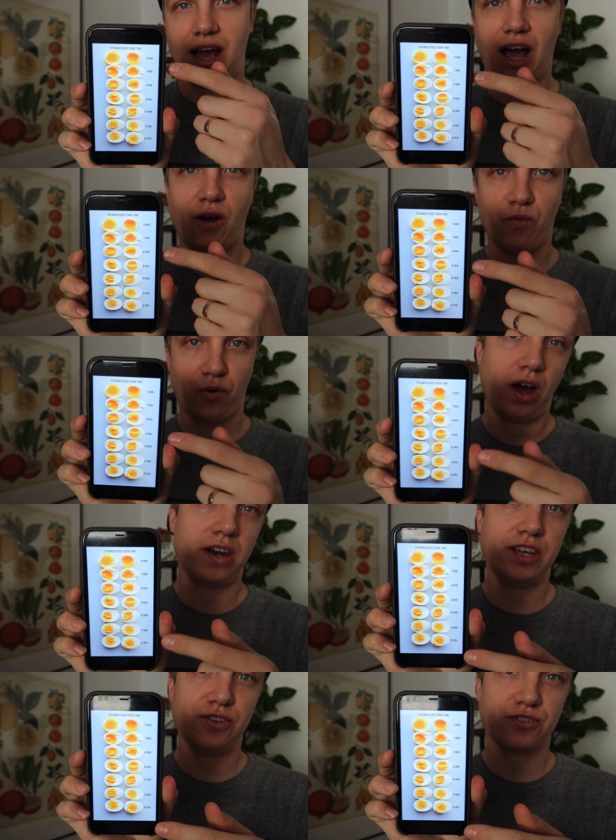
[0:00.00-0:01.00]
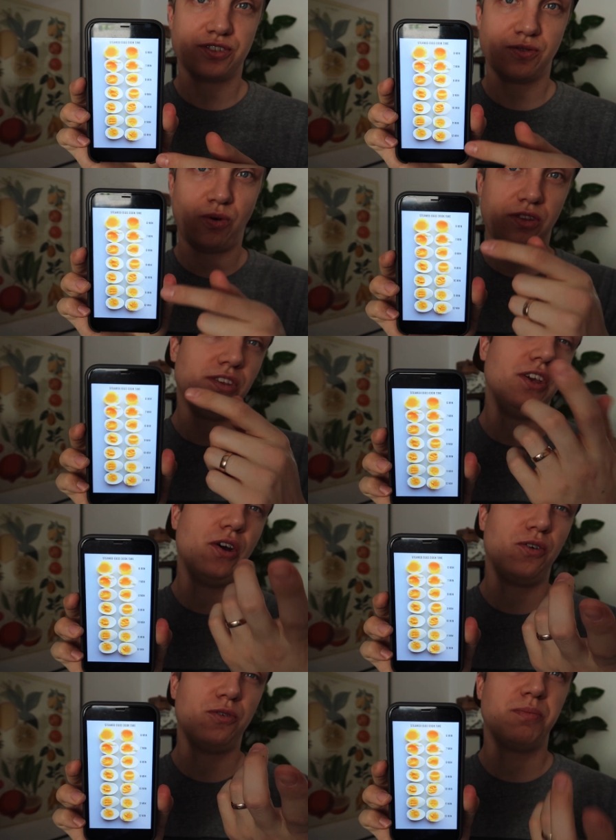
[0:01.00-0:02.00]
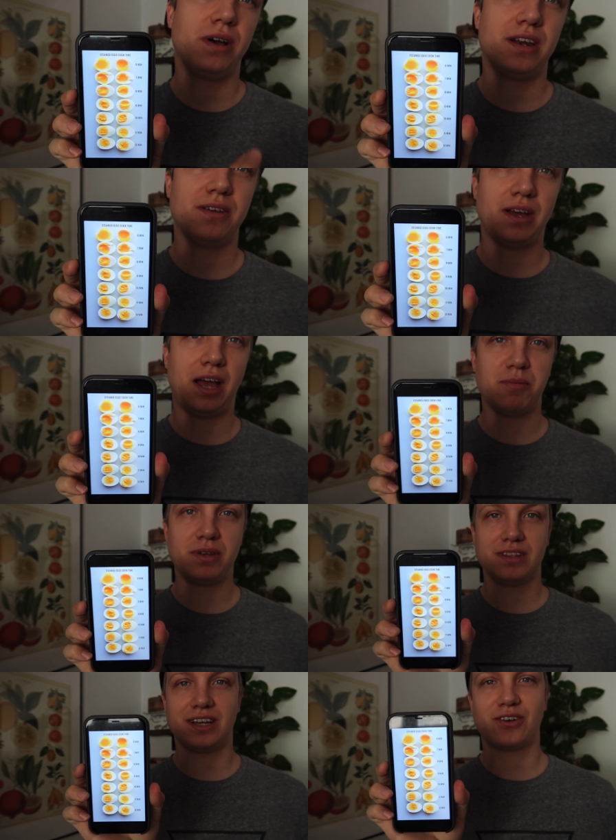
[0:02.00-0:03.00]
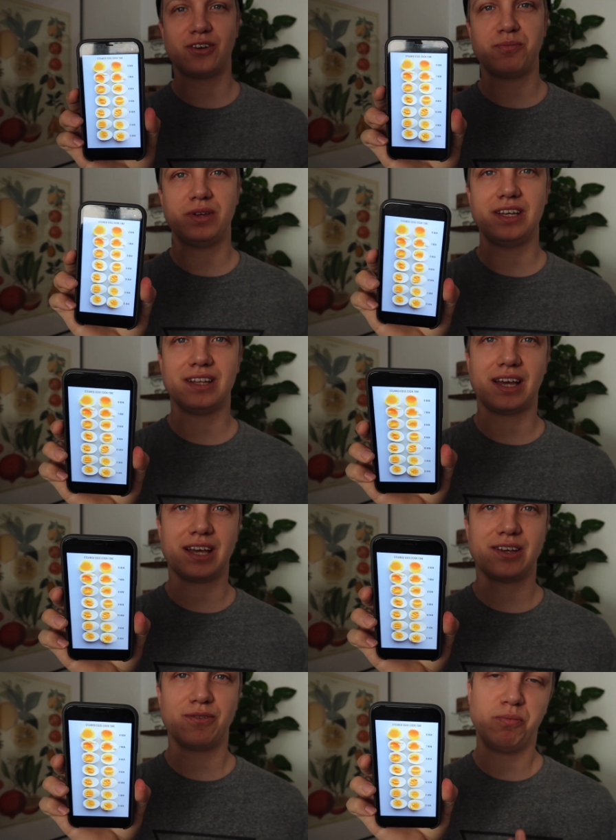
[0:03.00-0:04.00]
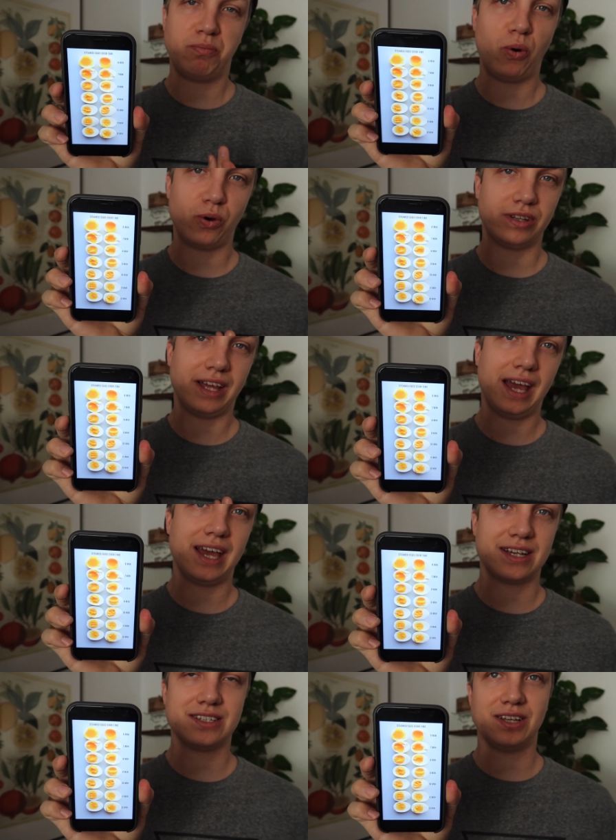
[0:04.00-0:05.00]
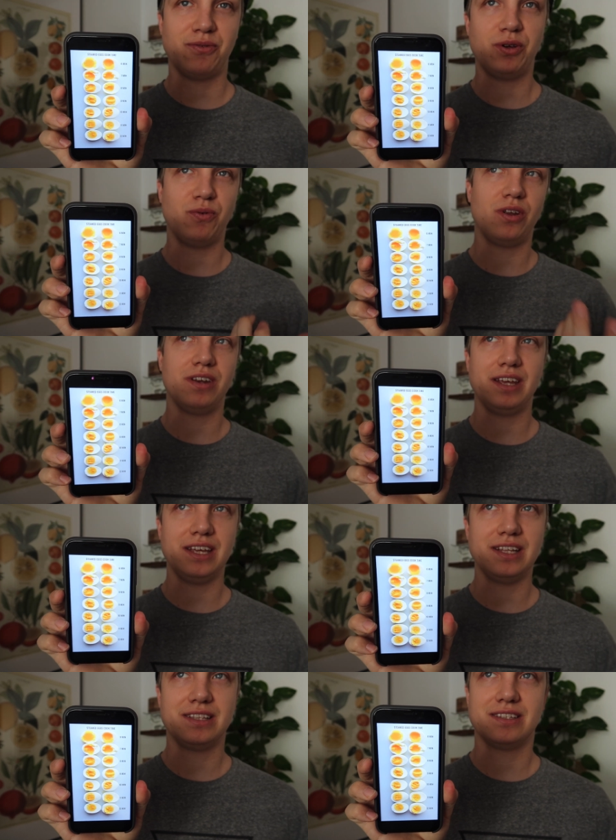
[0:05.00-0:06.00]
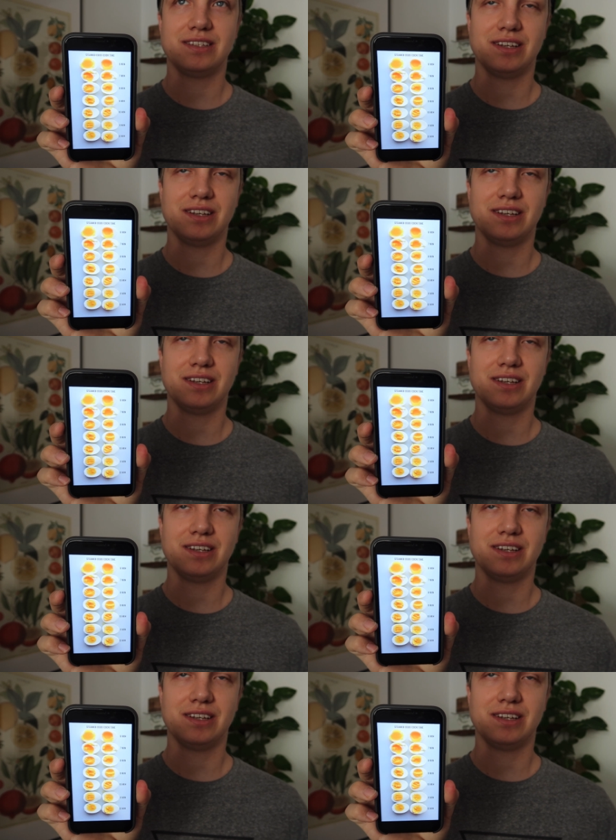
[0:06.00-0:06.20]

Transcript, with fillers: how runny you still want the yolk but I mean they're gonna be like boiled eggs that we want to eat